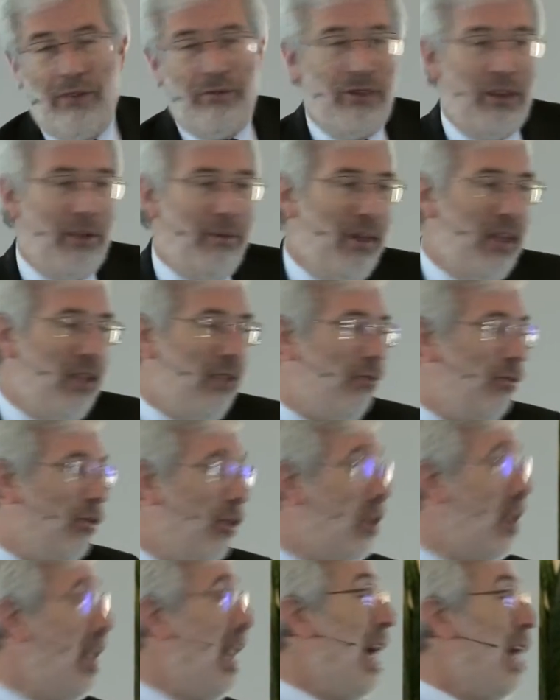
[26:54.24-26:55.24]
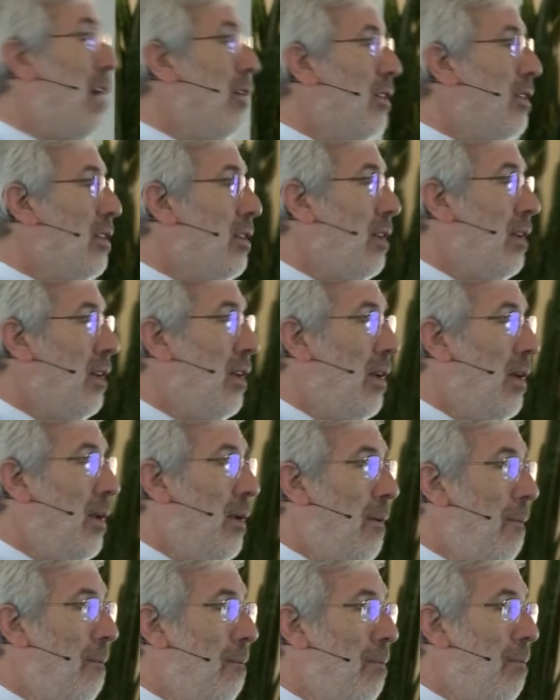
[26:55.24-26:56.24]
fundamental for cloud.
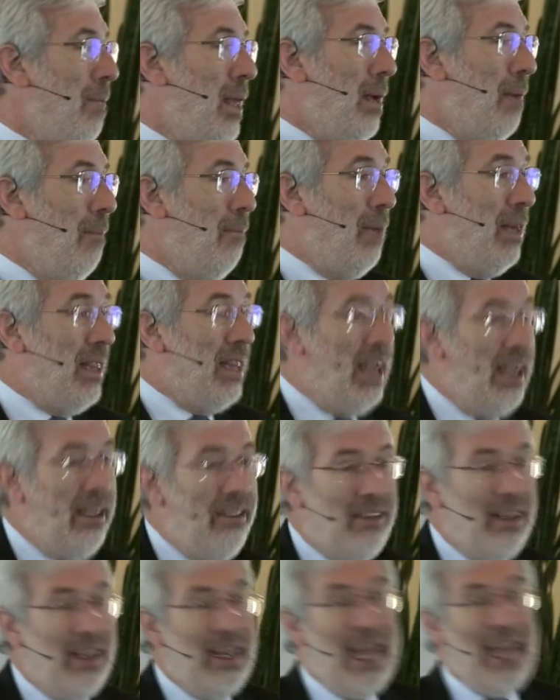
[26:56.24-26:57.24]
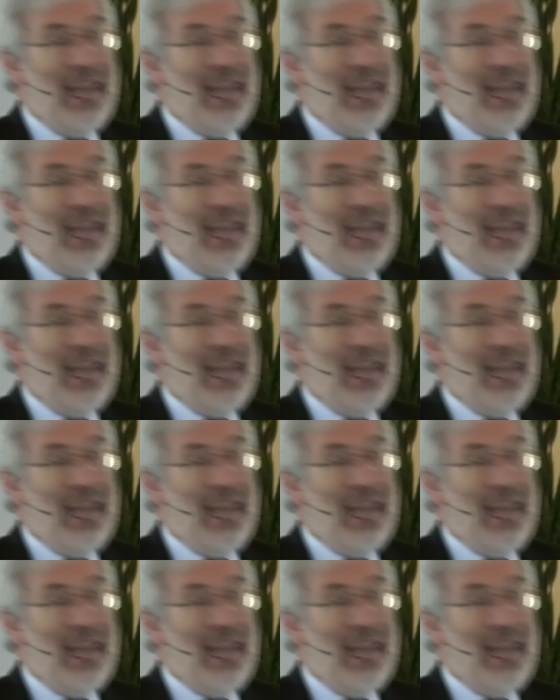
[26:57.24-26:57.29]
But there is an